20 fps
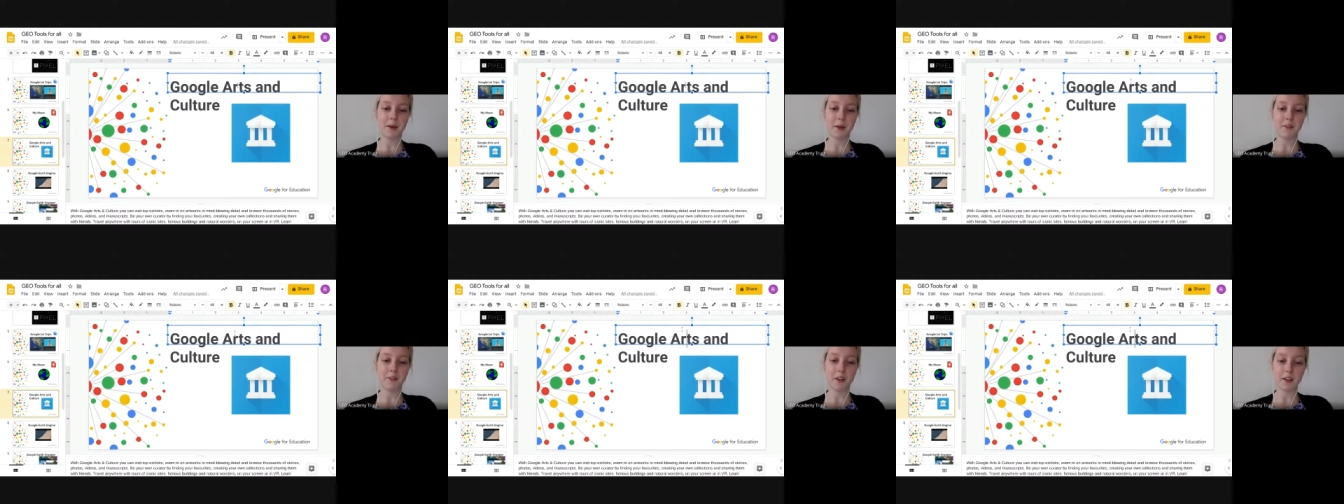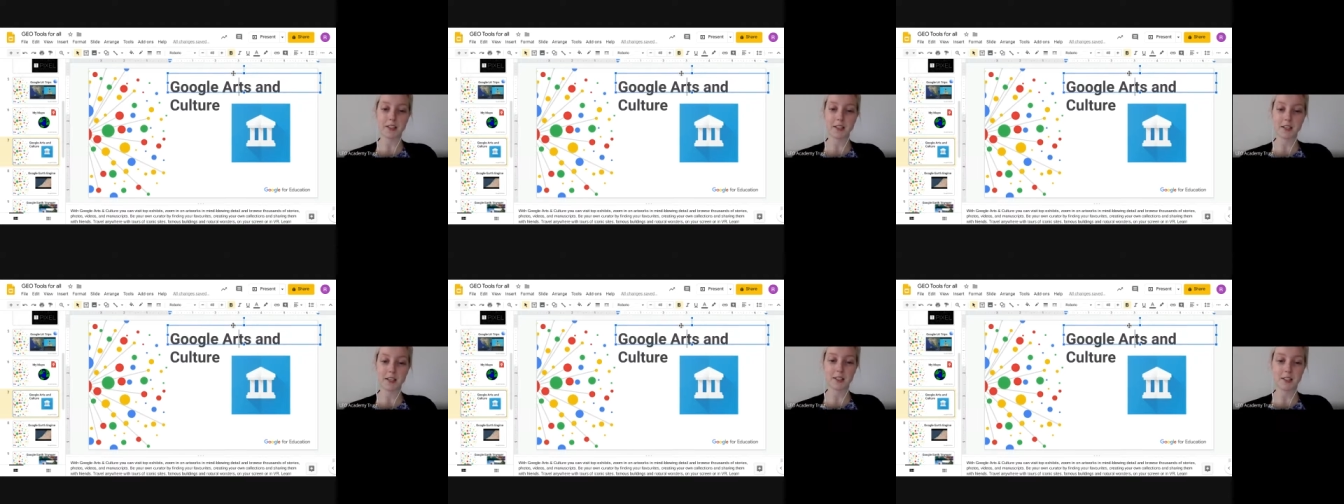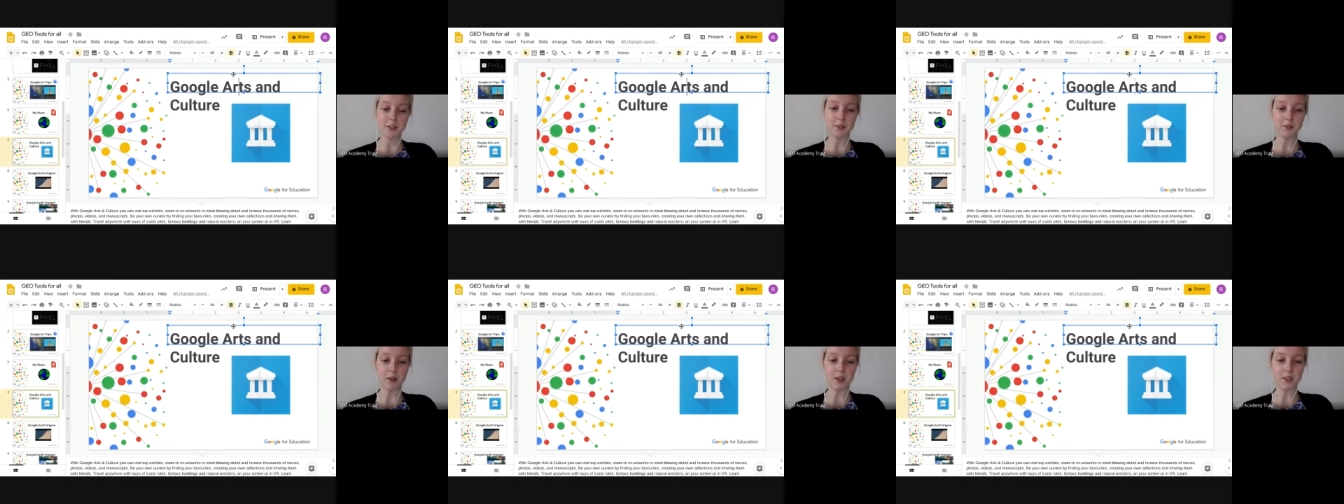a
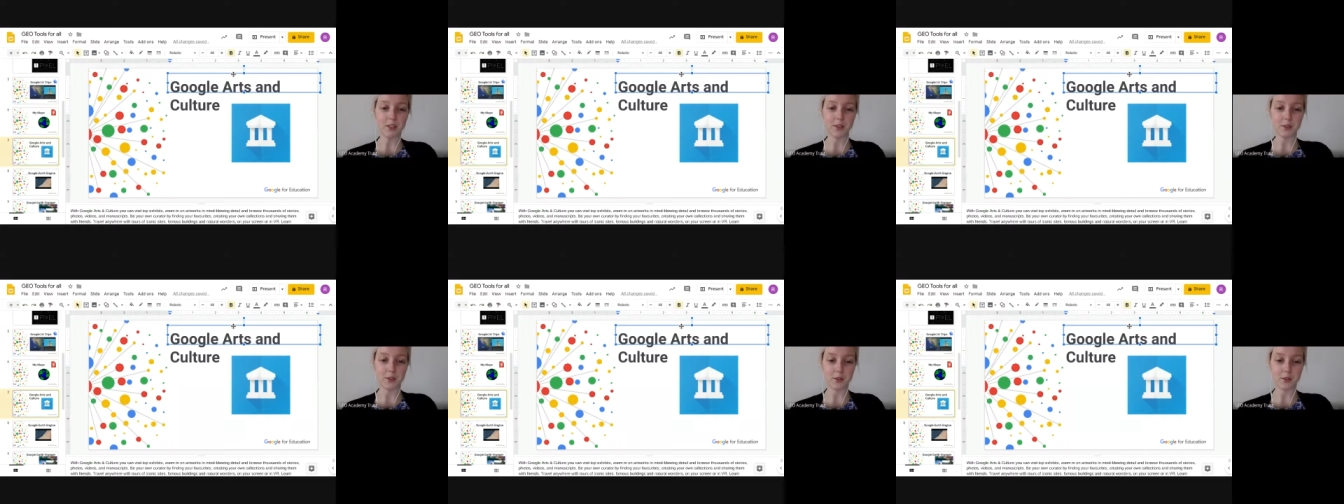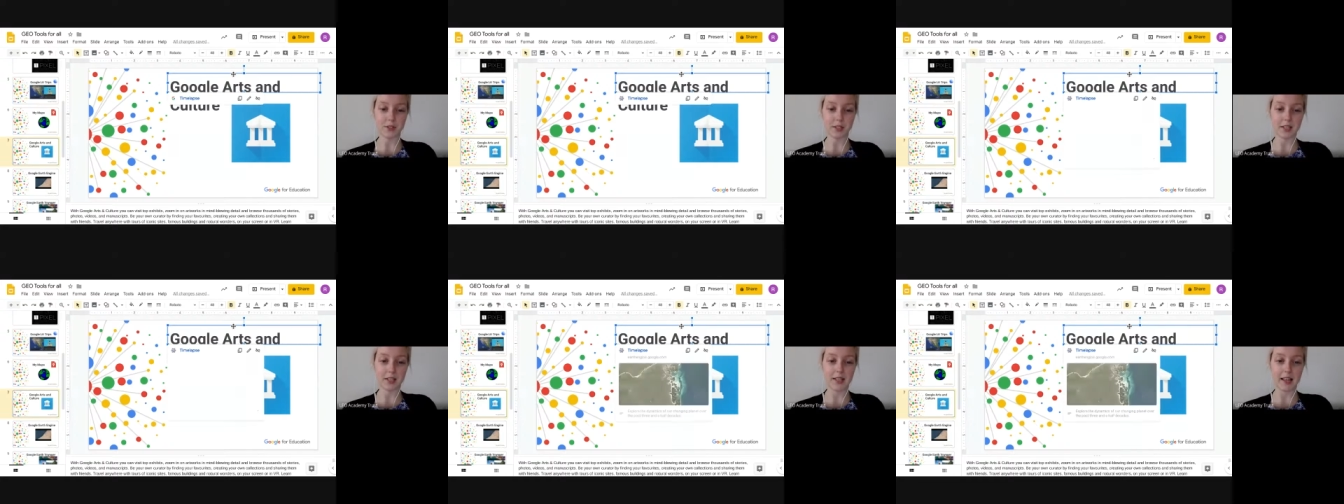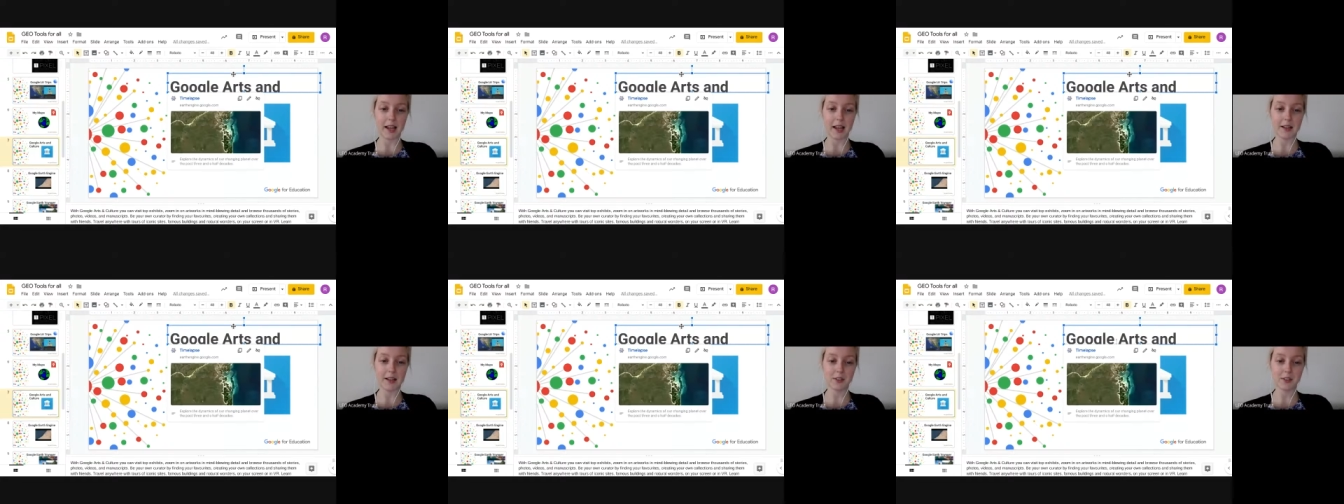fantastic resource that
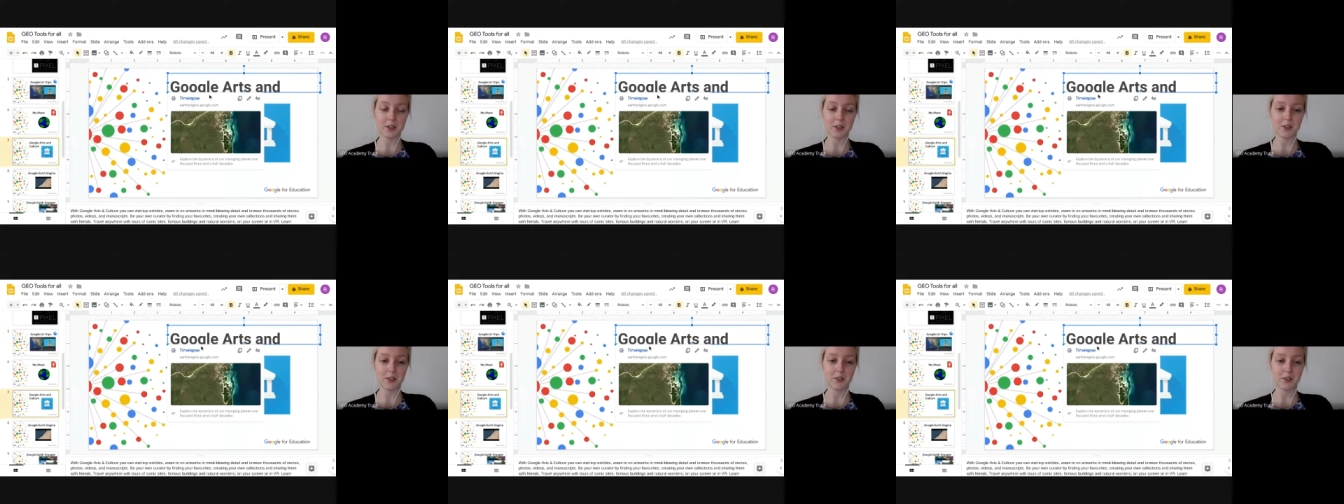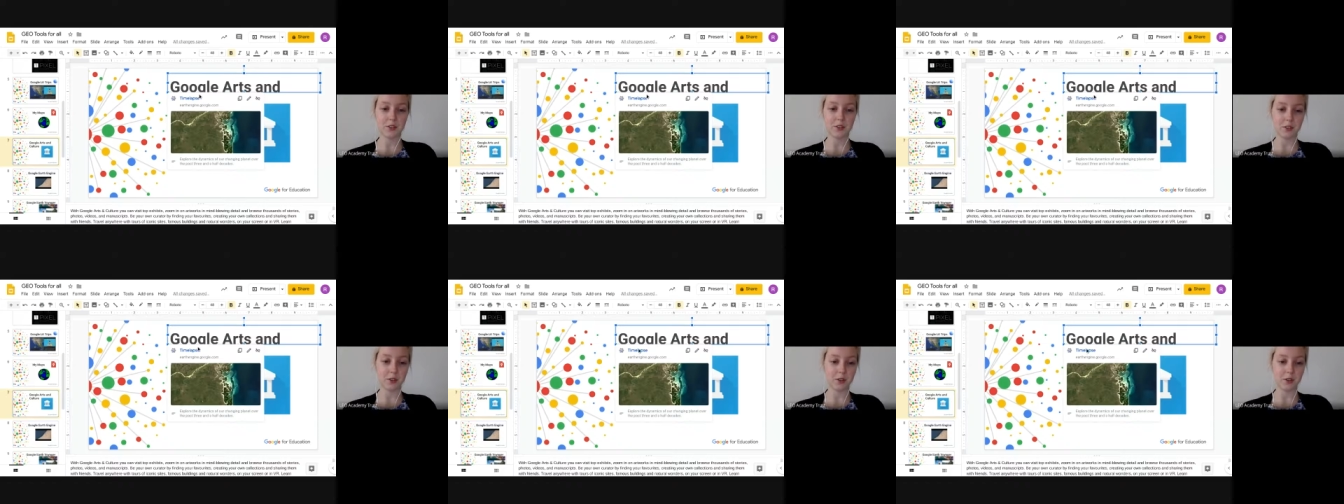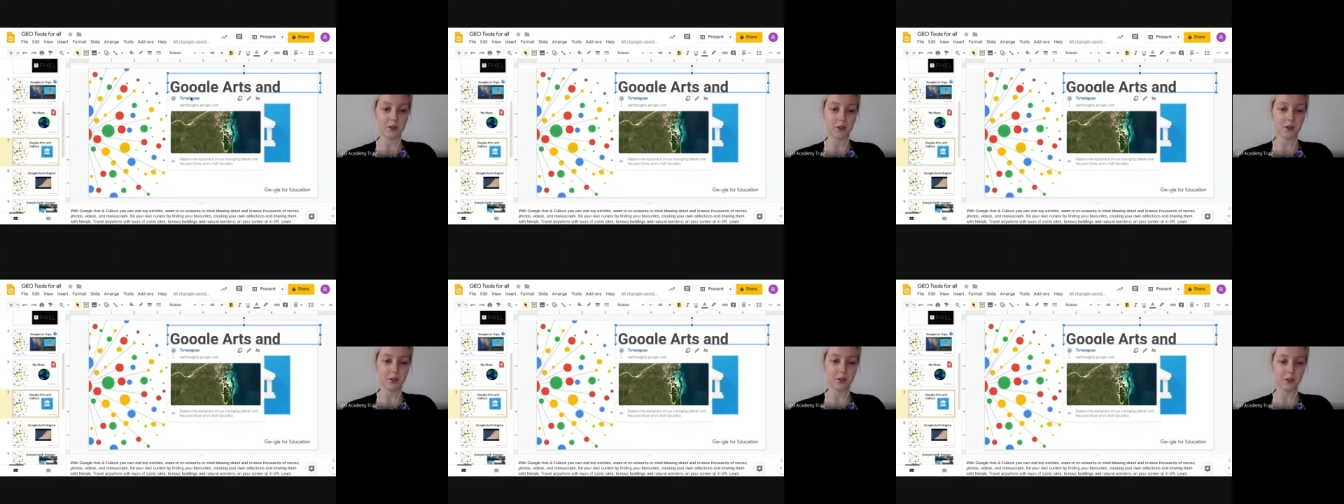allows you
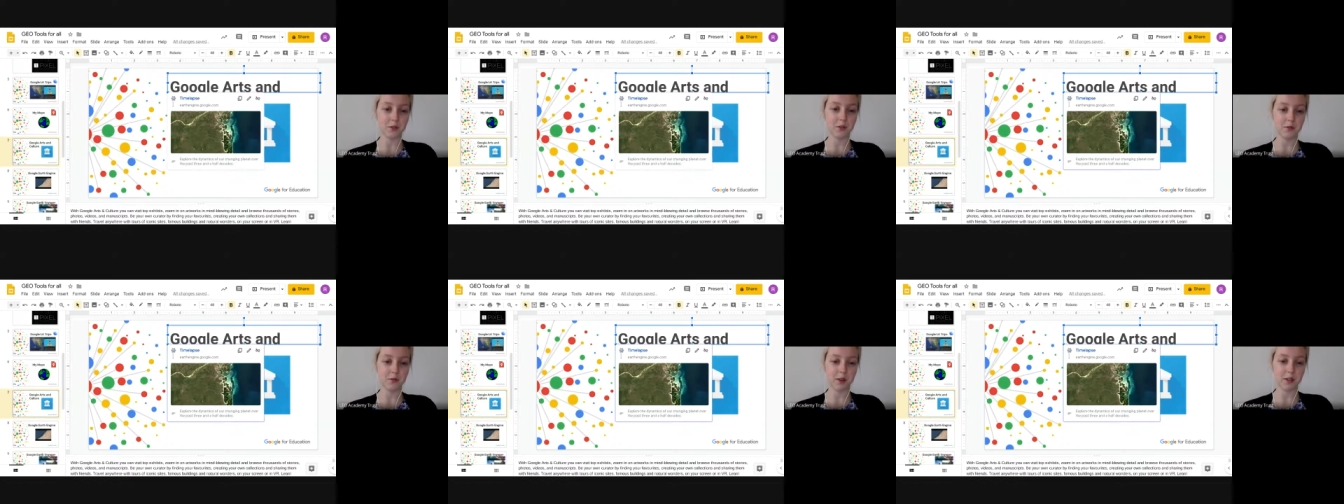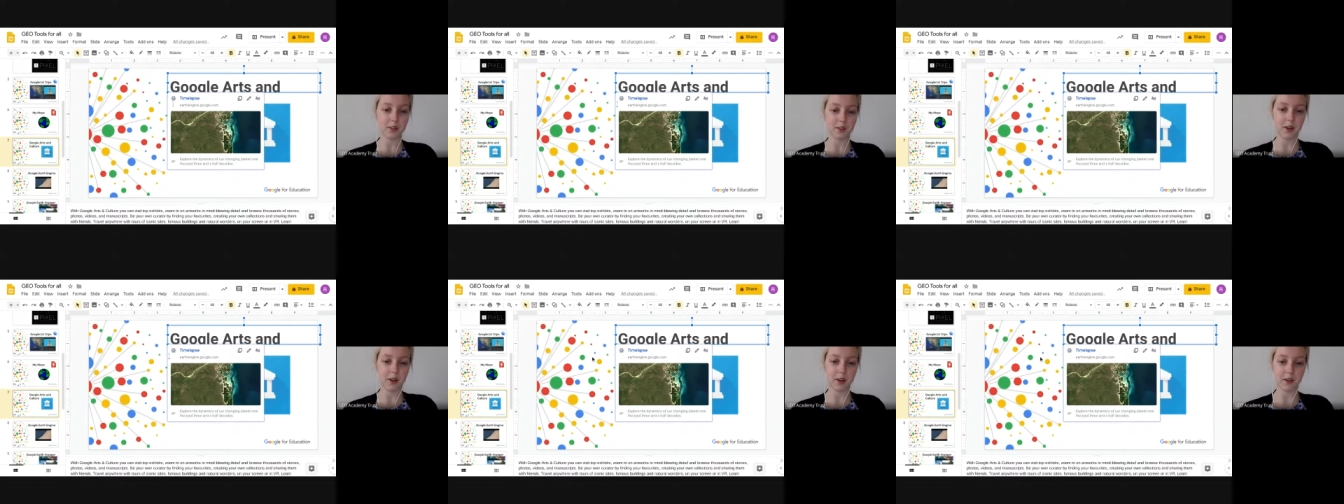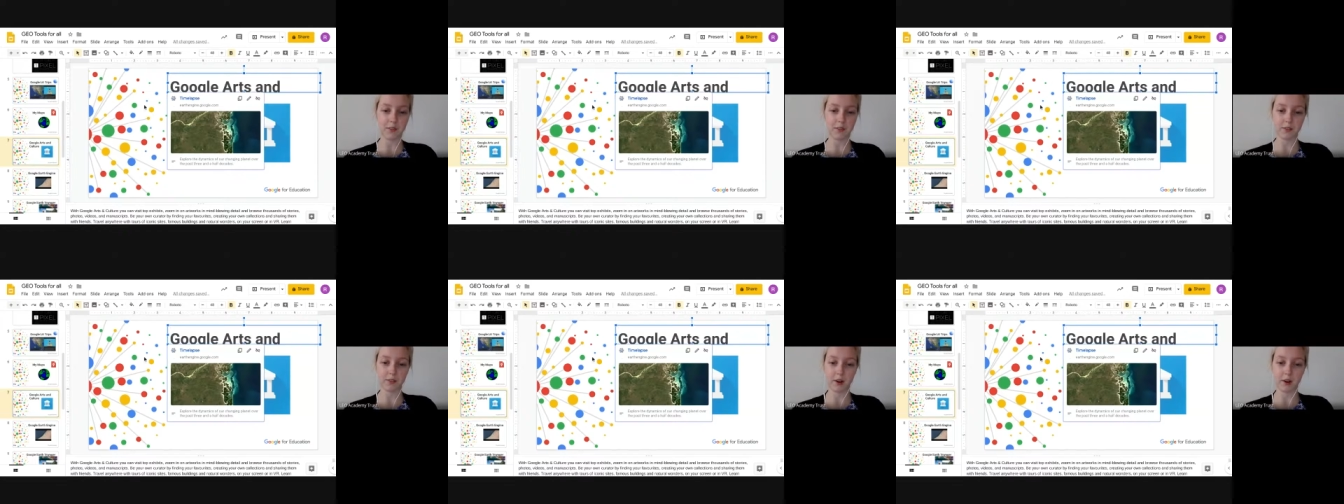to, oh, I don't
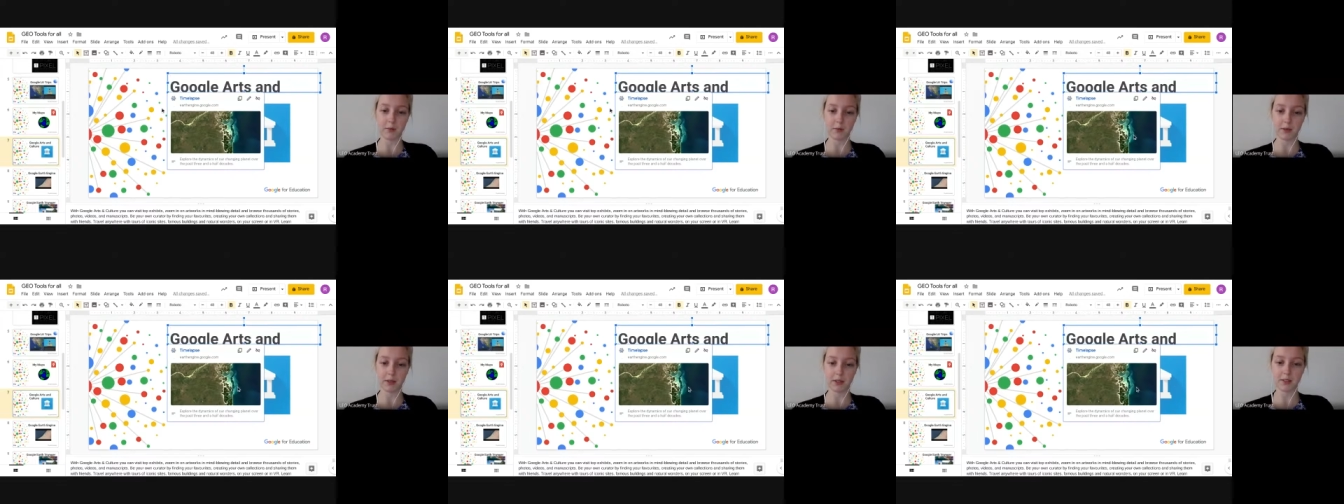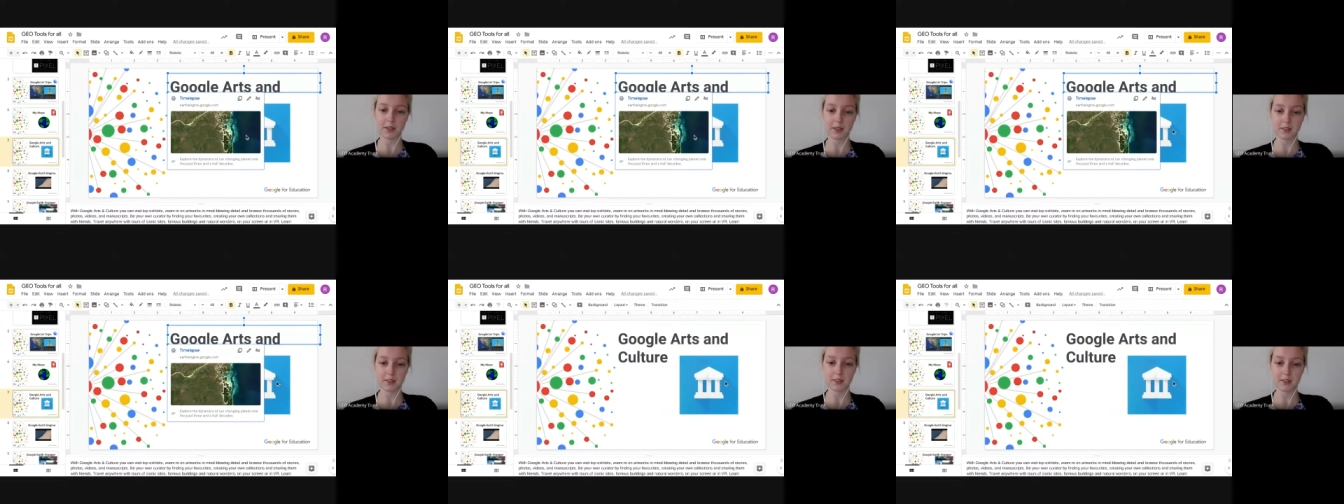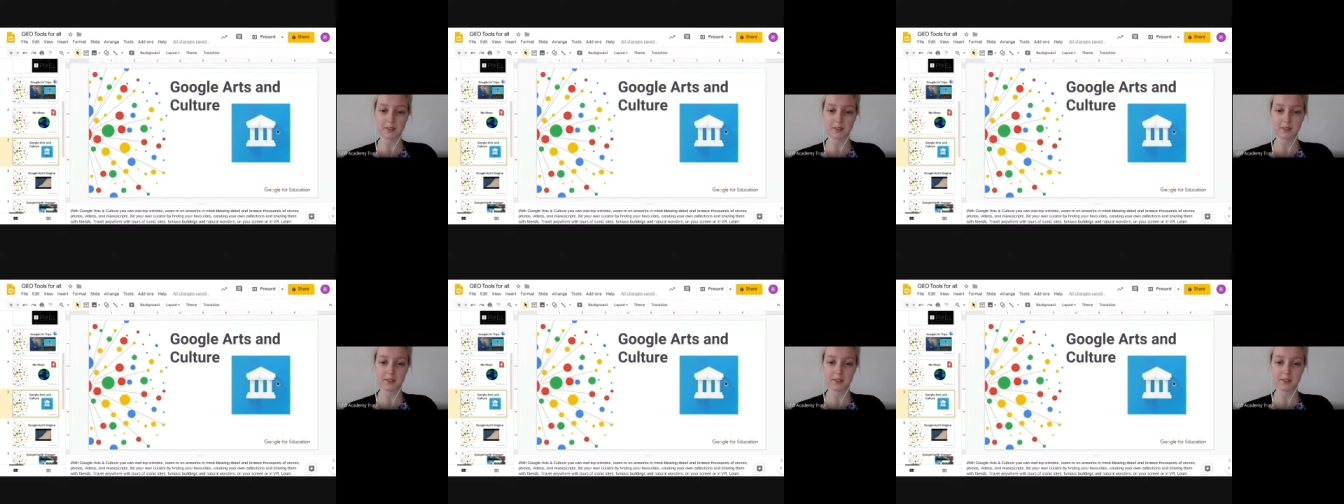have the right one linked.